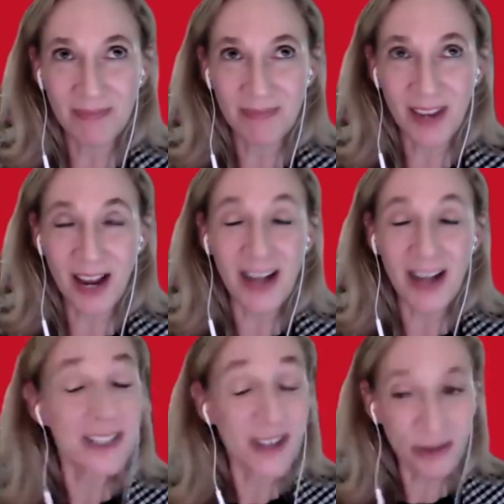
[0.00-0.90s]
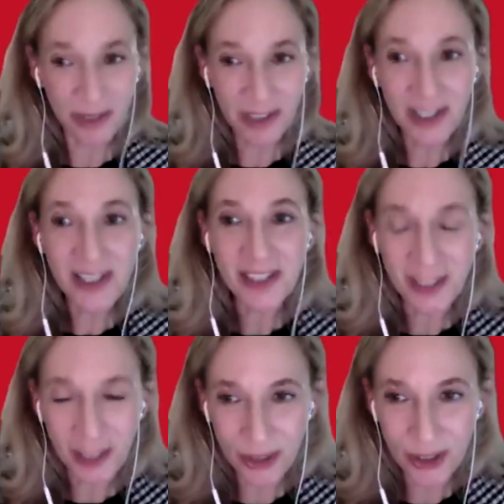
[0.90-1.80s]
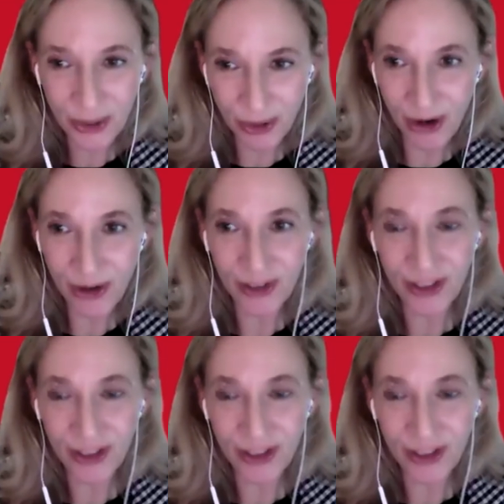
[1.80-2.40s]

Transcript: I did not realize that they were so large.